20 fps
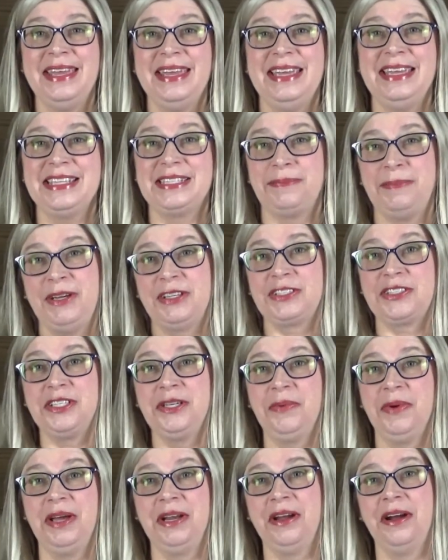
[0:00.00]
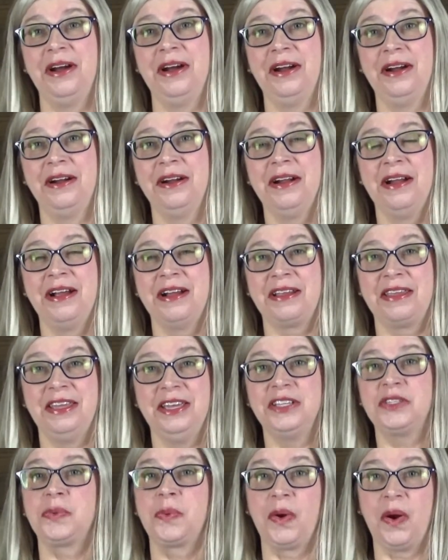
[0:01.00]
especially when our
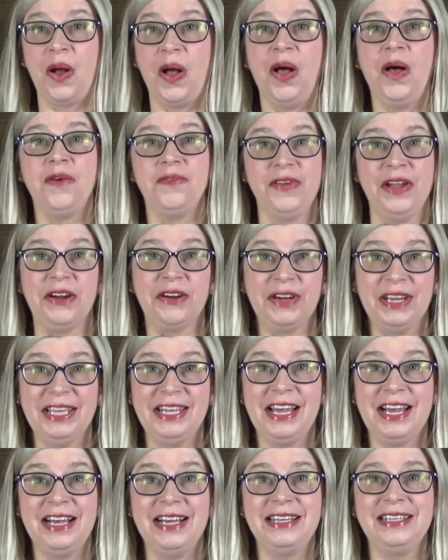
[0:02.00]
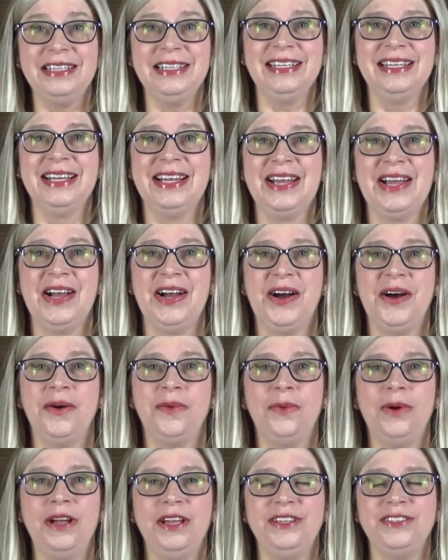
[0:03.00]
kids were all very young,
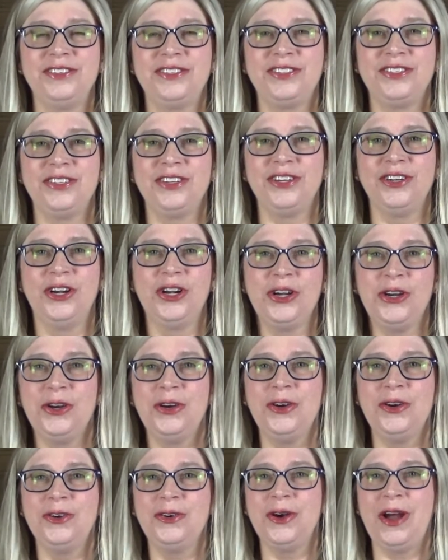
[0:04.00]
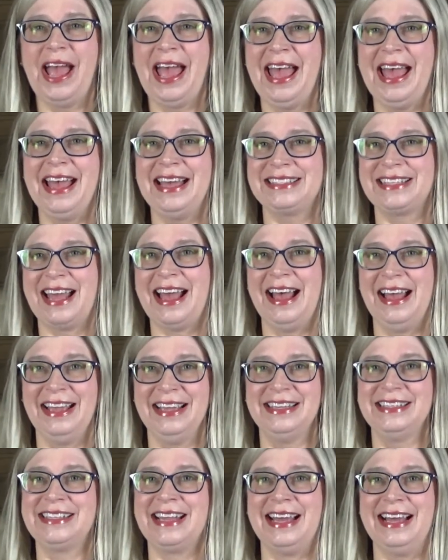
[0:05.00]
was who has
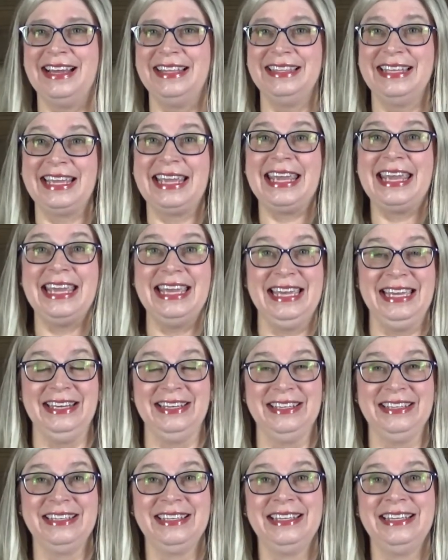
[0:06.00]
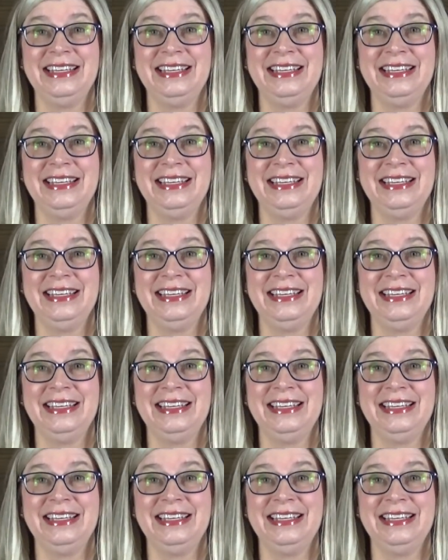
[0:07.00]
eyes on the kid.